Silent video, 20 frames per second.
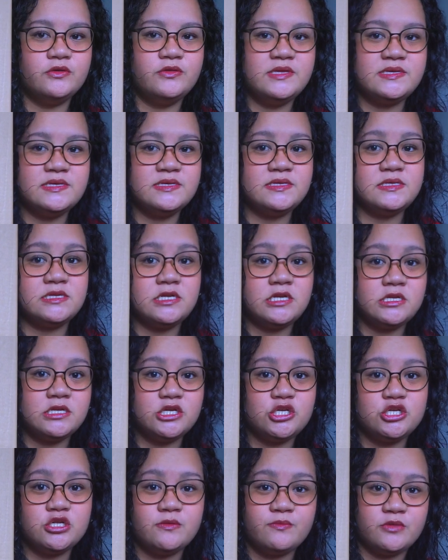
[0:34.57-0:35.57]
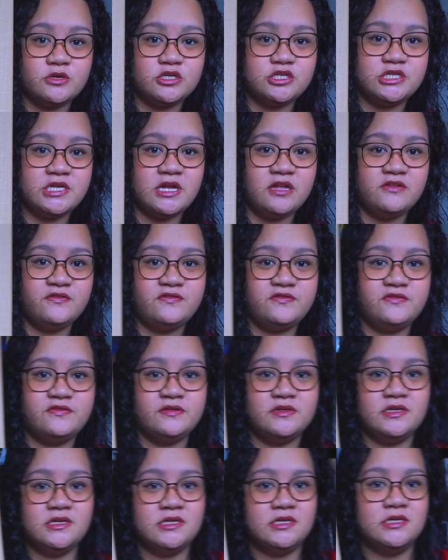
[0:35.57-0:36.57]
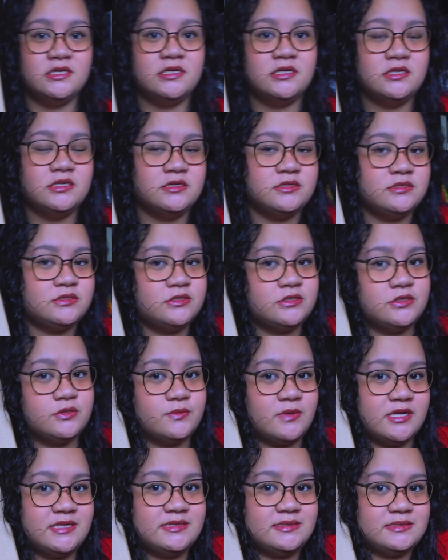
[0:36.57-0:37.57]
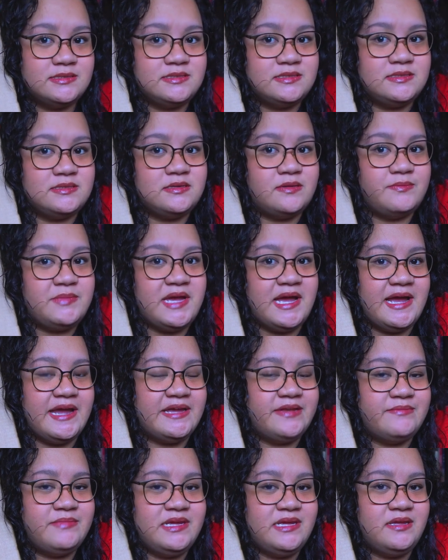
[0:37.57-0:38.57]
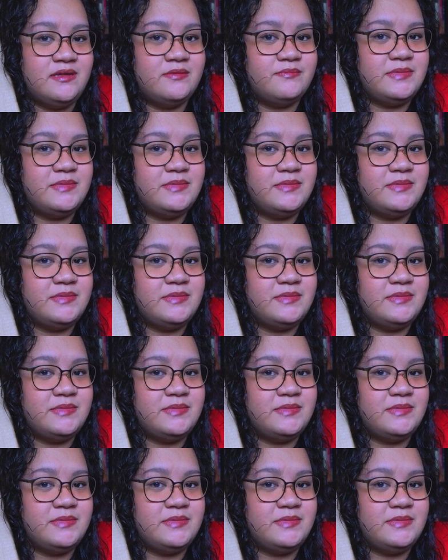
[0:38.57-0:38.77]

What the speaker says: this is an additional bookshelf to the ones behind me